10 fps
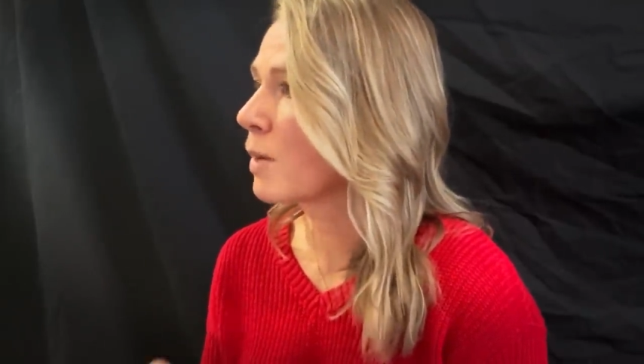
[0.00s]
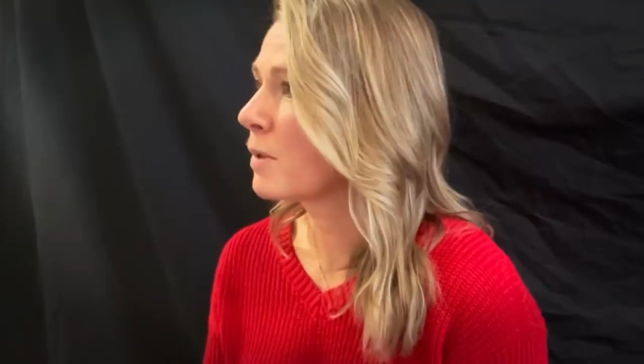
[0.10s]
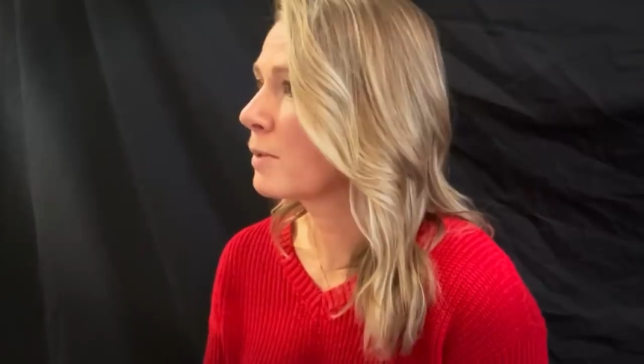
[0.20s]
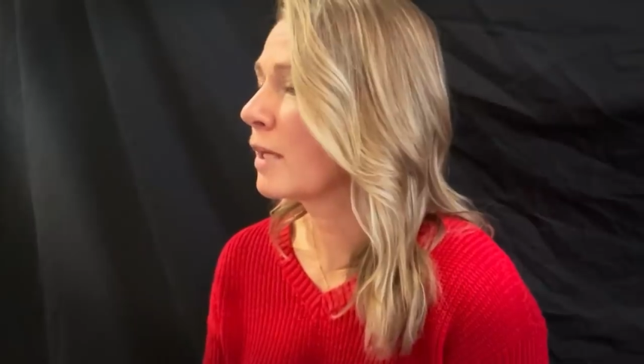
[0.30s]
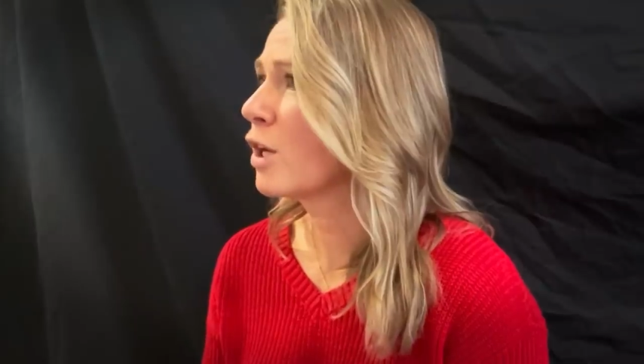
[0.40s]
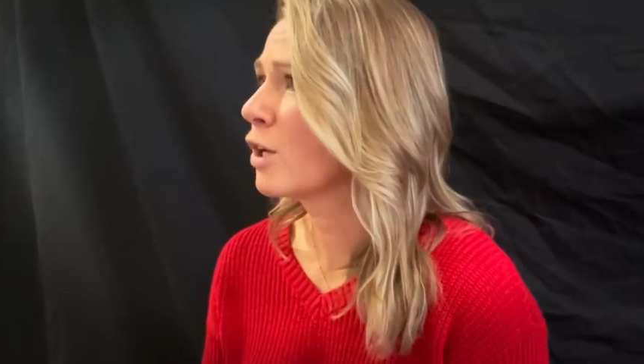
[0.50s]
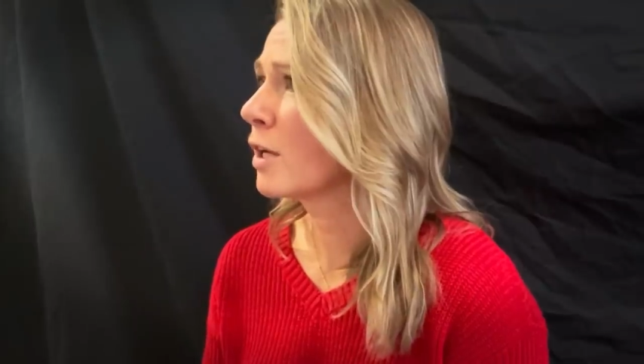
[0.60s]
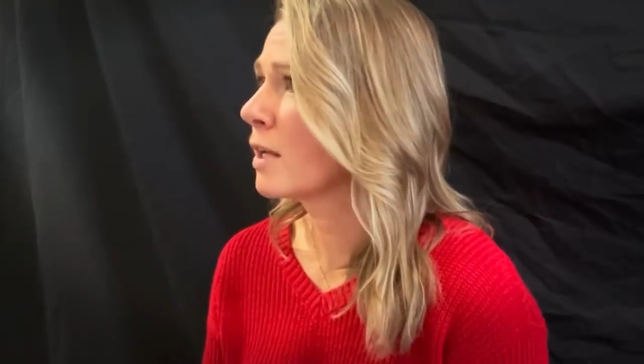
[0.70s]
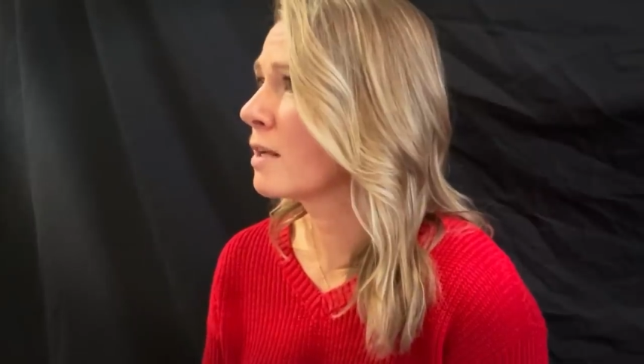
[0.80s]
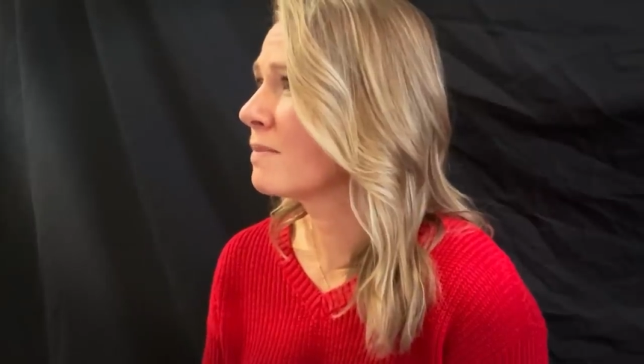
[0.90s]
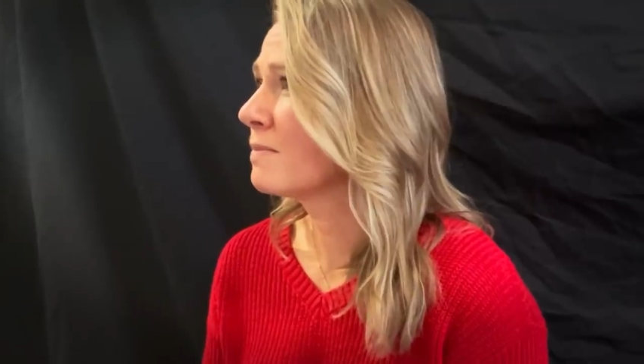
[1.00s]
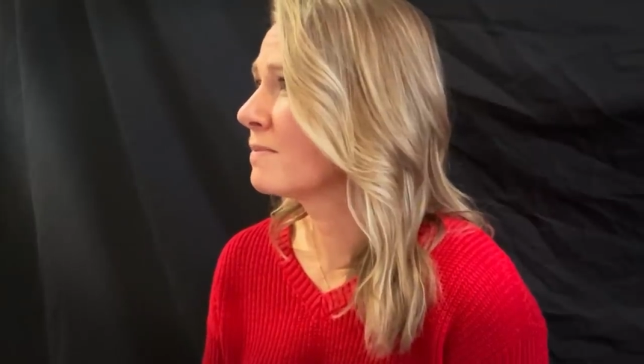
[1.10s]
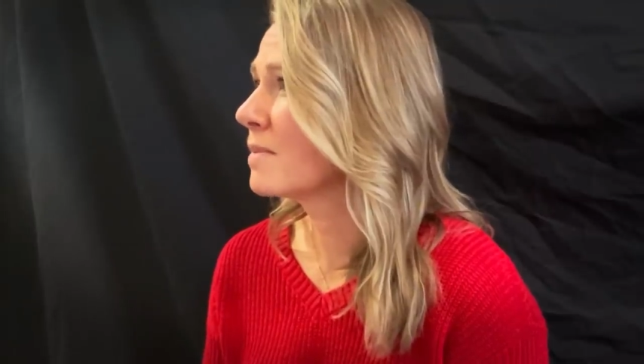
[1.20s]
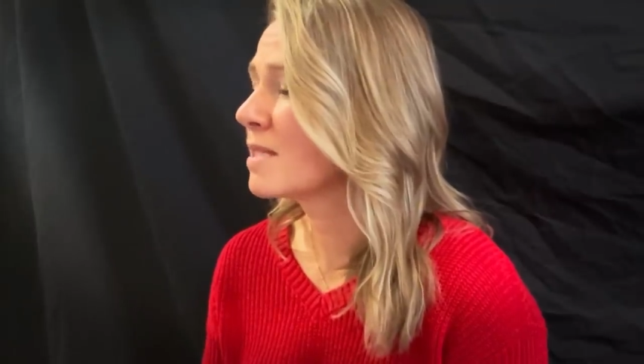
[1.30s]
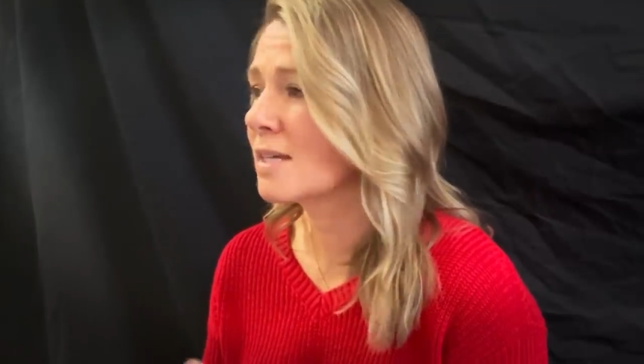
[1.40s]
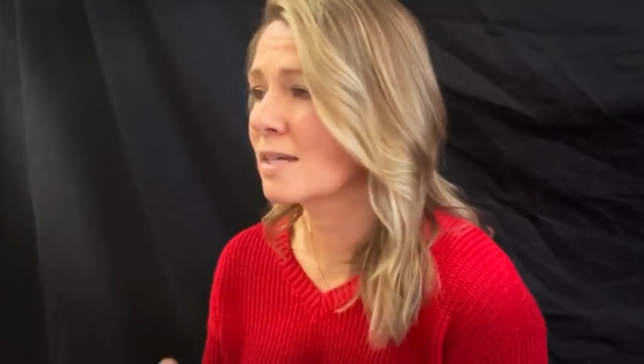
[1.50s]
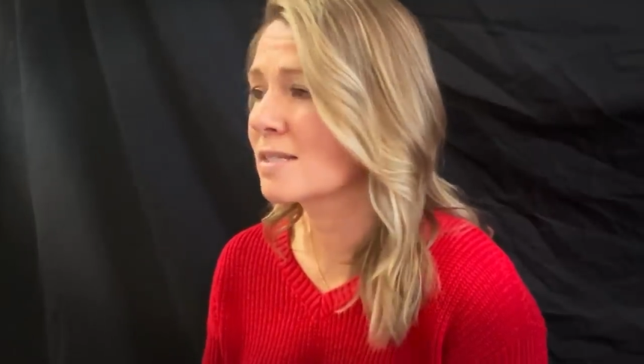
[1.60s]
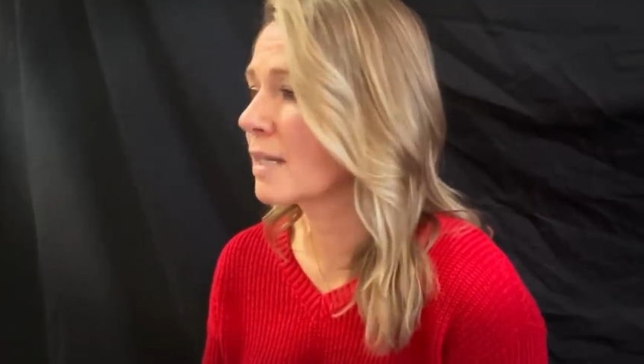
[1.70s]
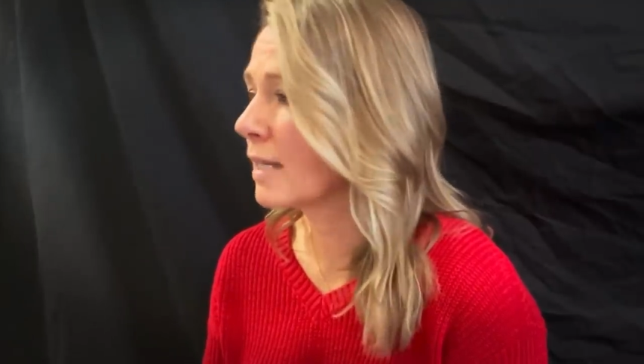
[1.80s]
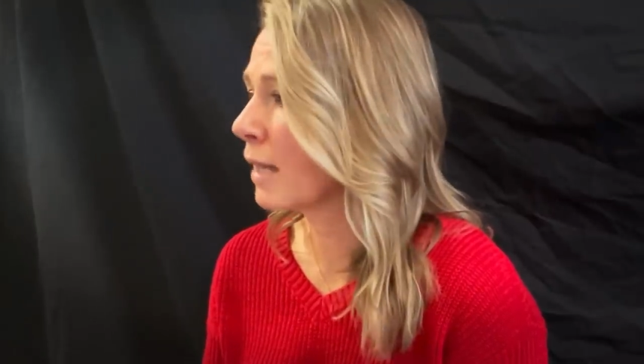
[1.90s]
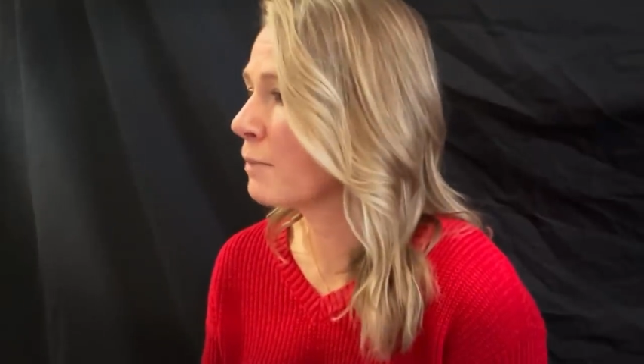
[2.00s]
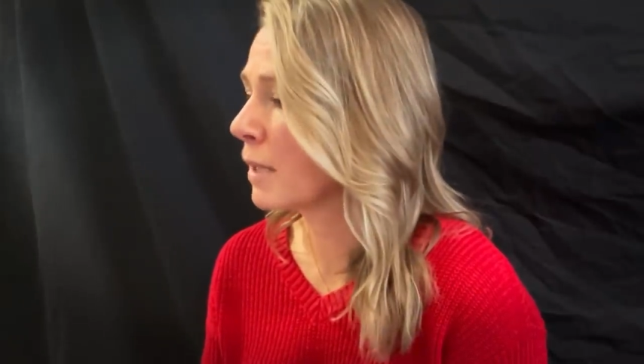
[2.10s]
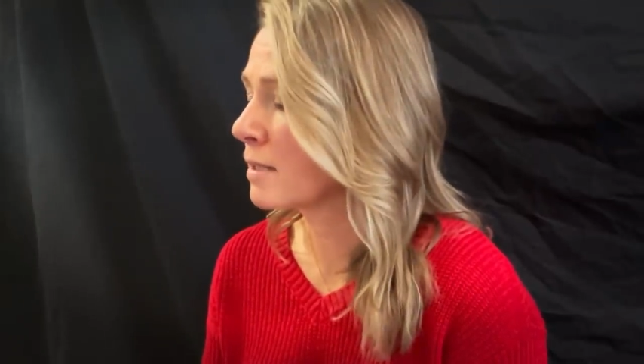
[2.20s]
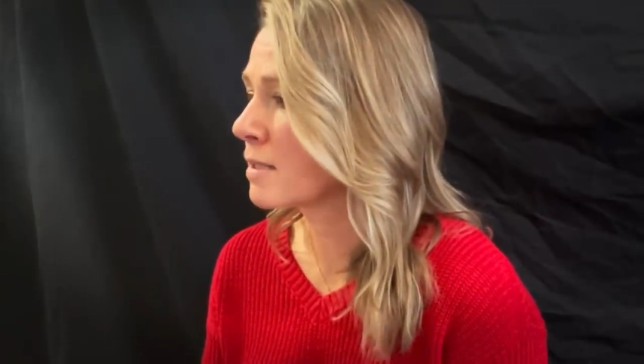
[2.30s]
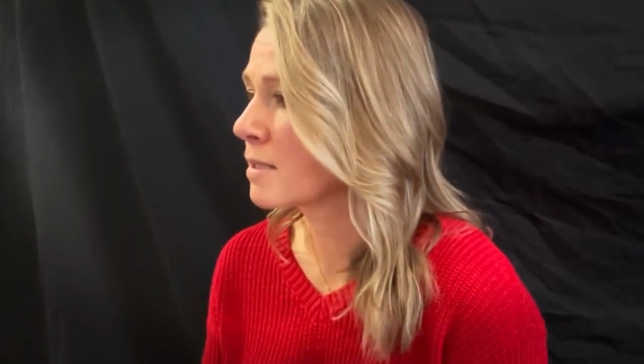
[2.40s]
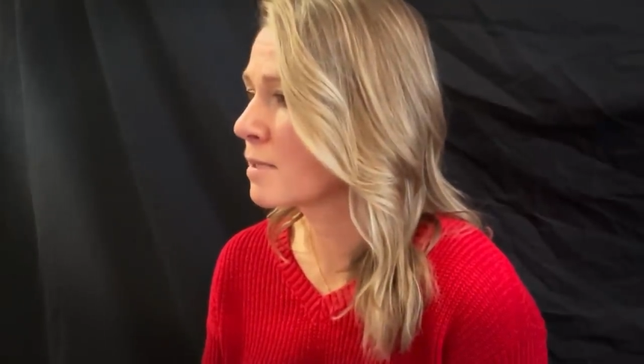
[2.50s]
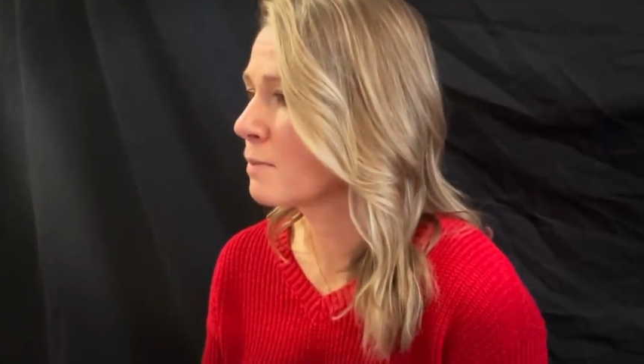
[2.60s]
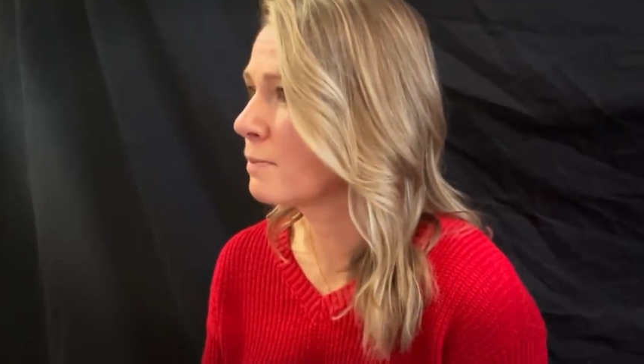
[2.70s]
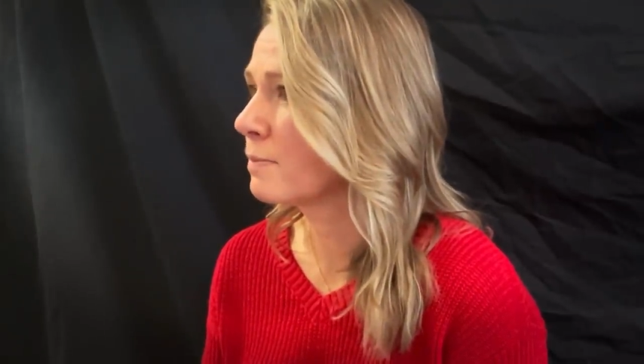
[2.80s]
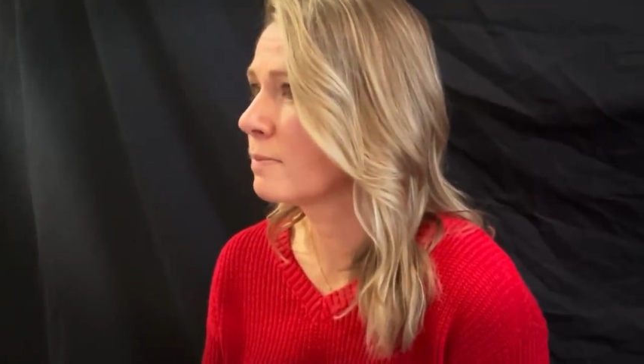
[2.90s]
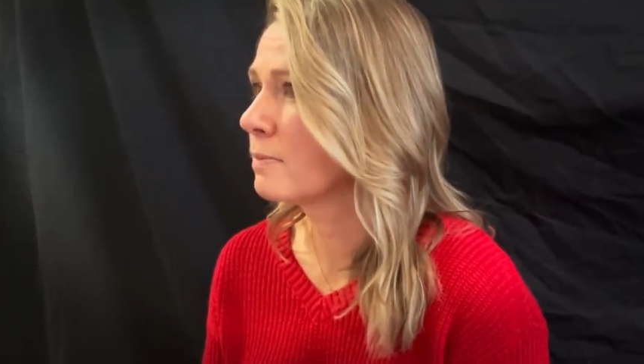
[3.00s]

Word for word: probably a good six to nine months,